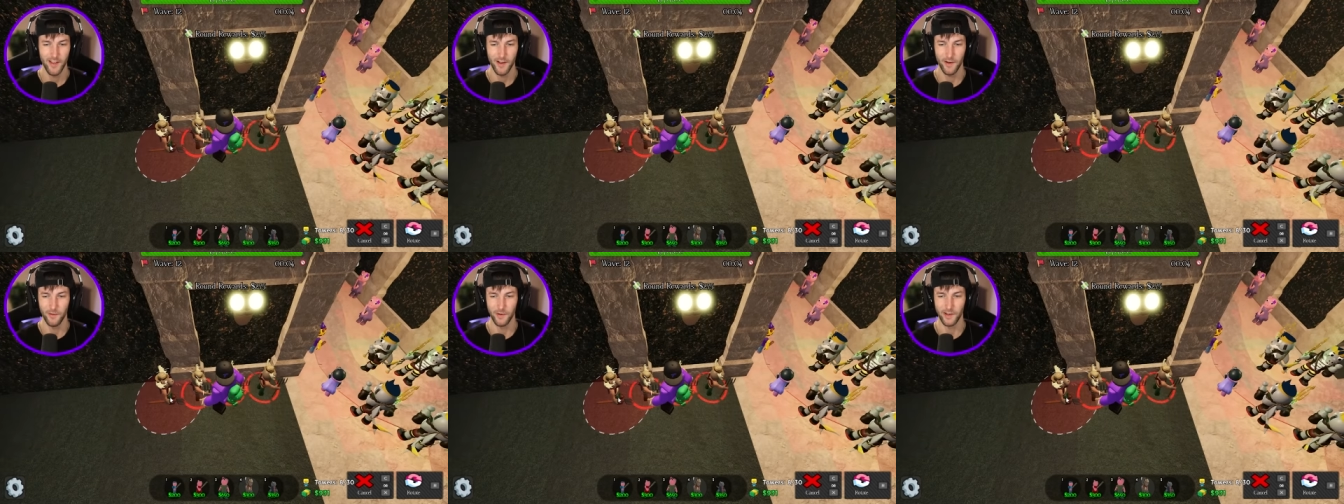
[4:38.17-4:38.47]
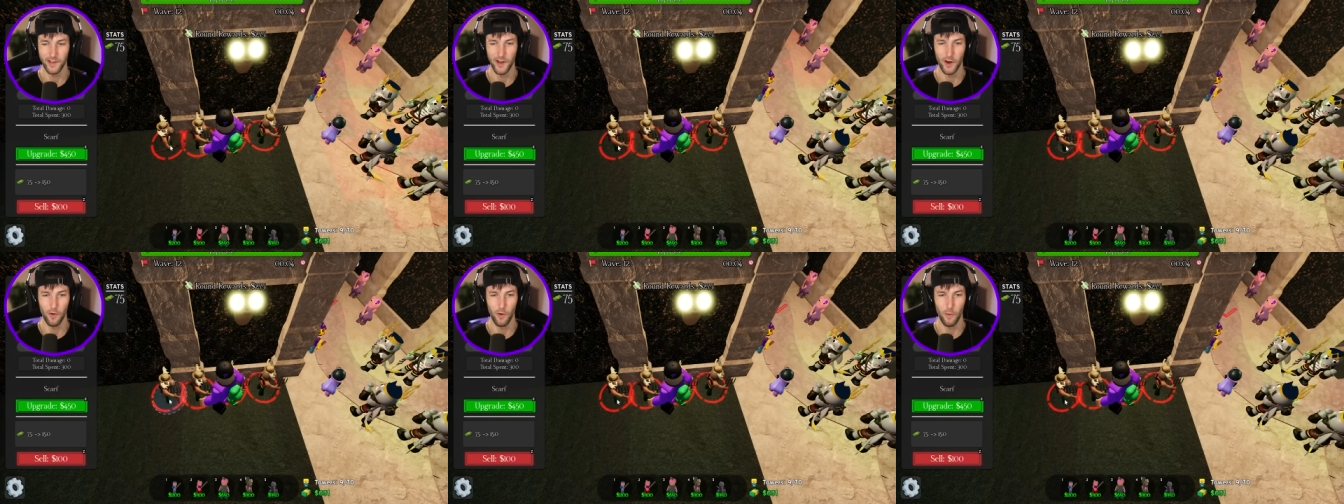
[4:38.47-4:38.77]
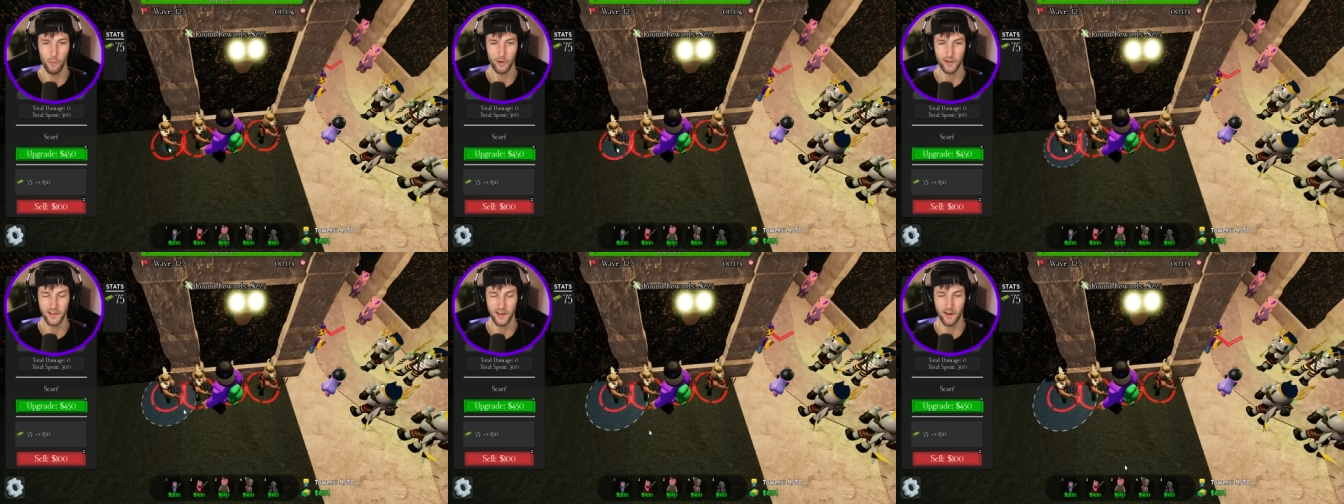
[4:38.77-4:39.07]
Here we go.
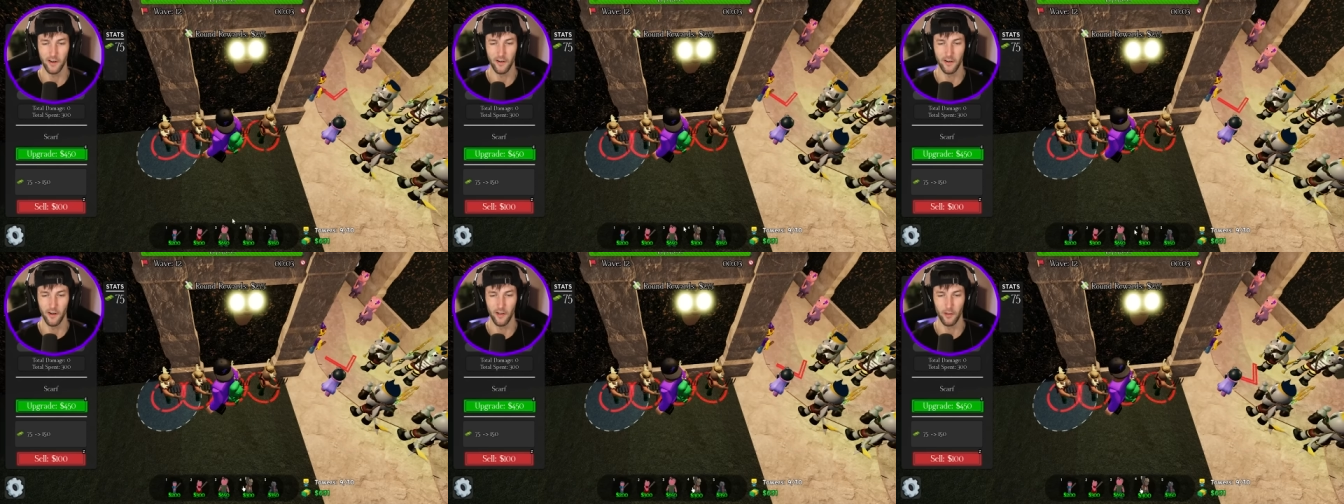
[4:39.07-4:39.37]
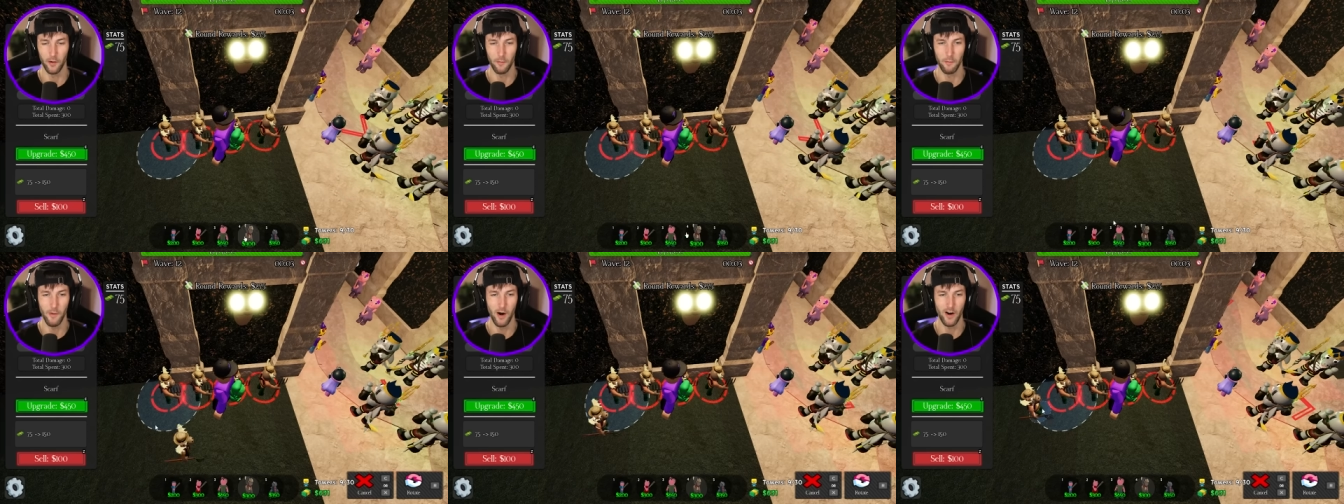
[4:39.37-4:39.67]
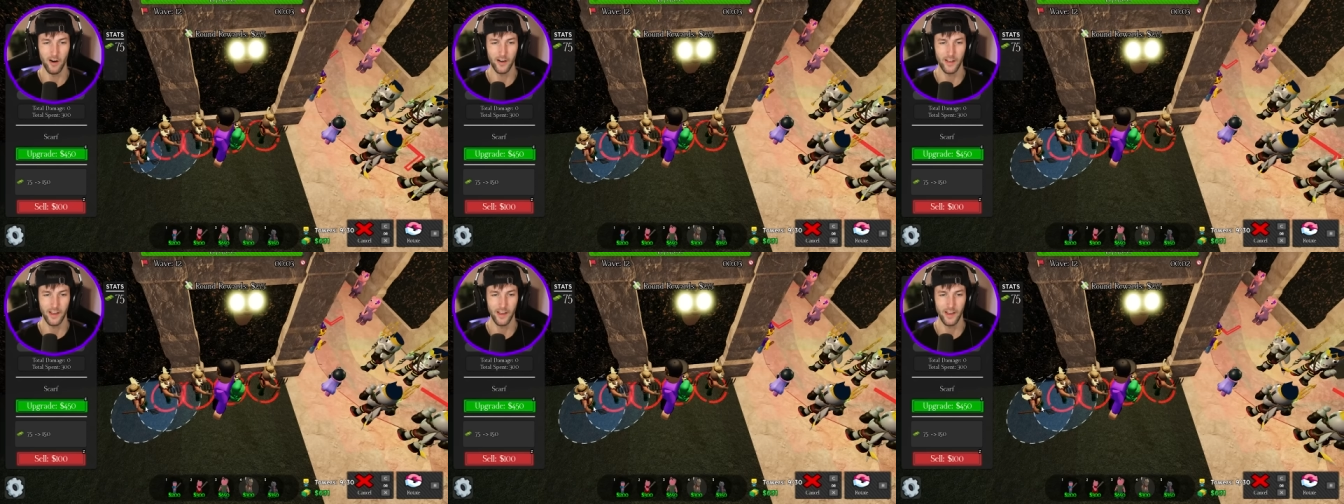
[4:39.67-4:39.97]
We'll put down another
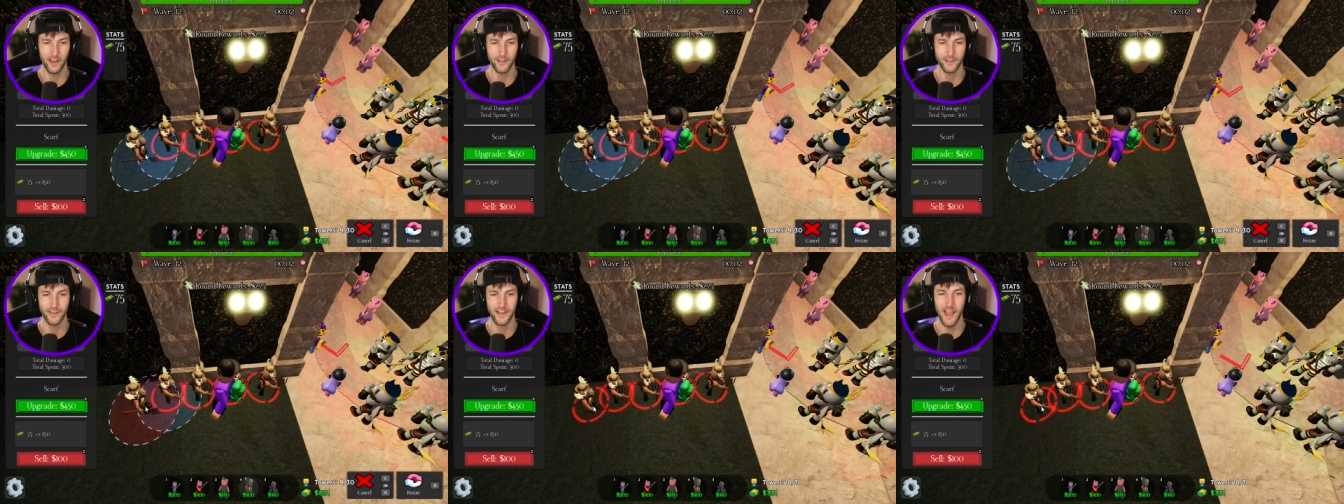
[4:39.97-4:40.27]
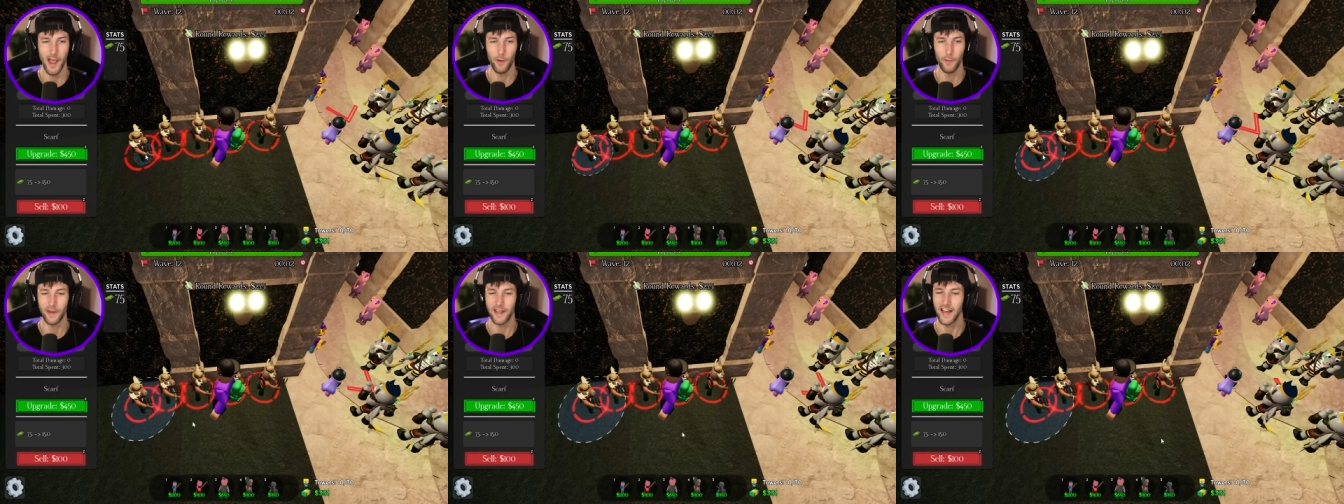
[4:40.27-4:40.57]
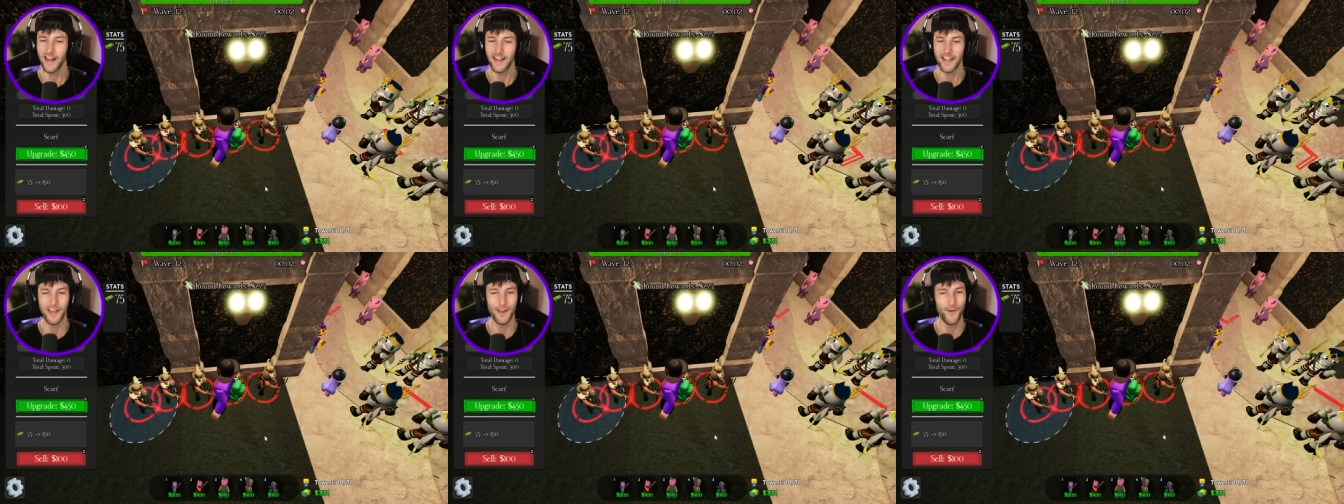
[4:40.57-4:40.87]
Marcus. Yeah, we
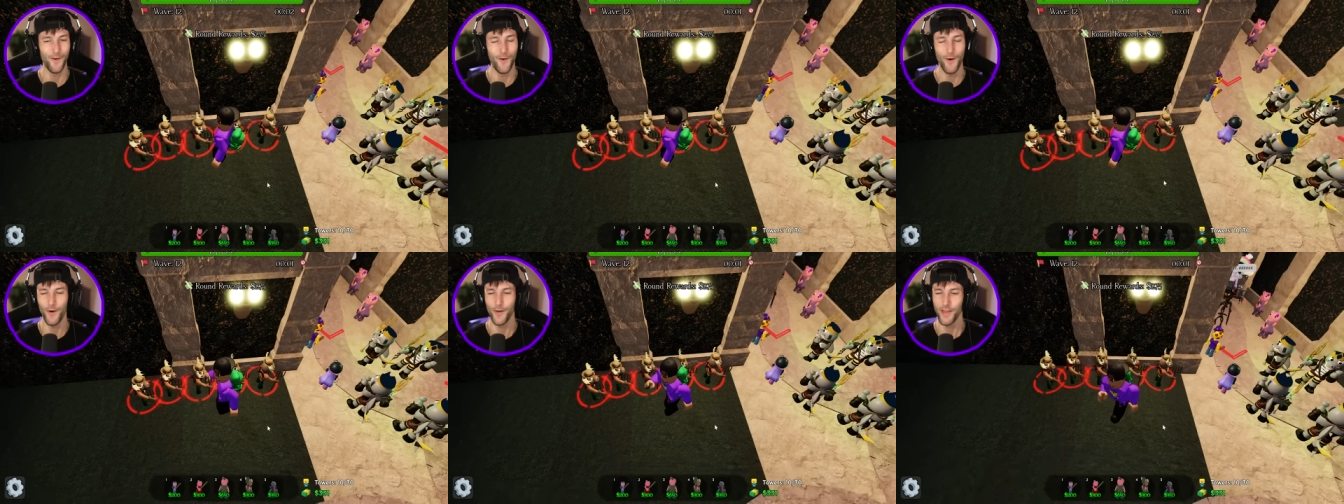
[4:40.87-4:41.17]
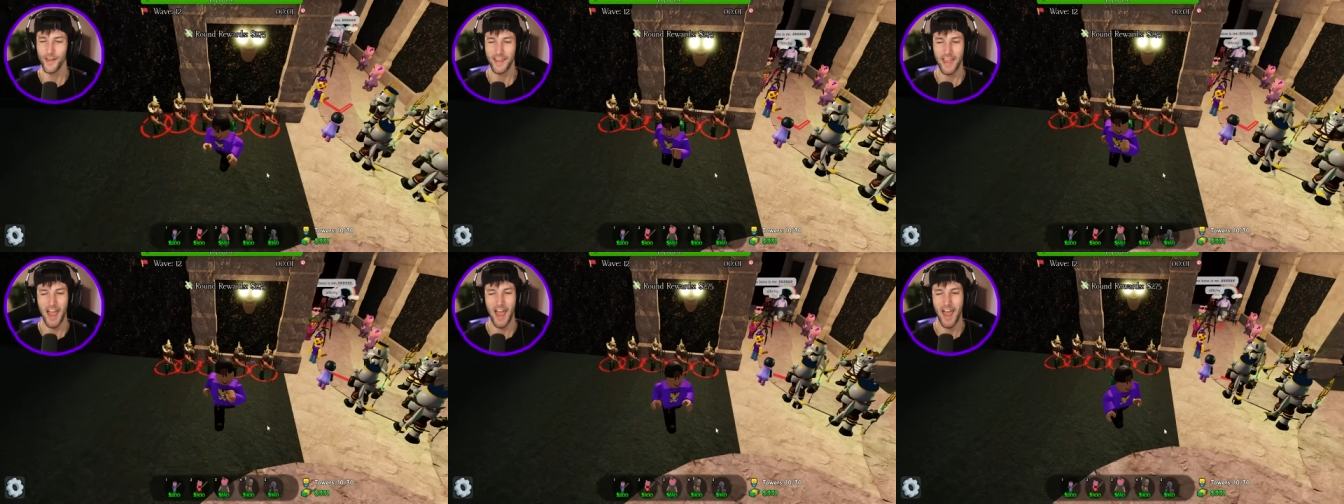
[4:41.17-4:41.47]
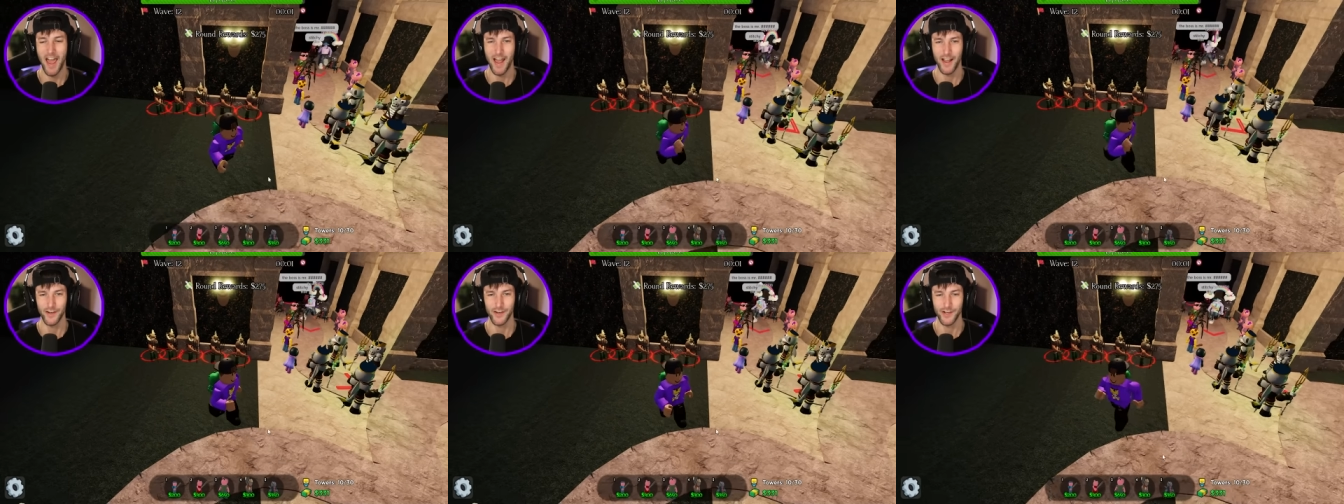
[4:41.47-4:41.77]
got to get all the
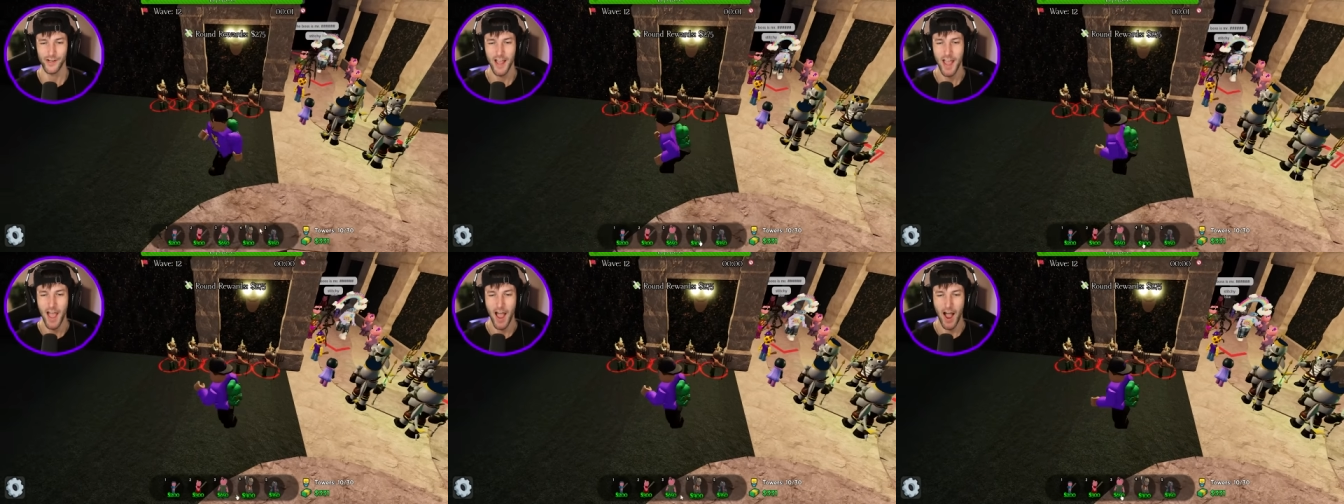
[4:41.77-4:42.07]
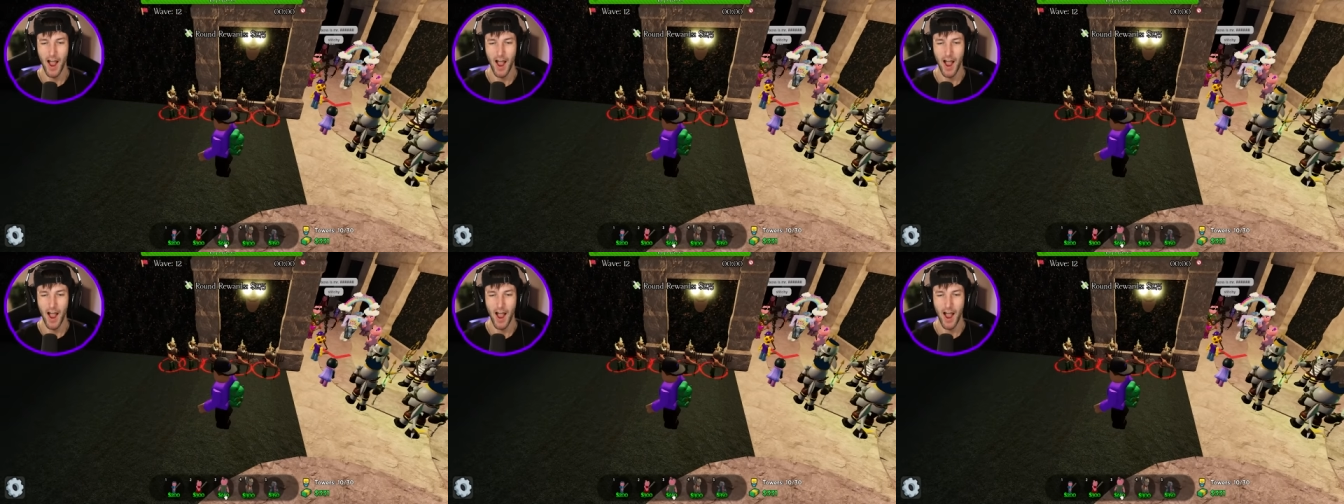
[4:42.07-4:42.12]
cash.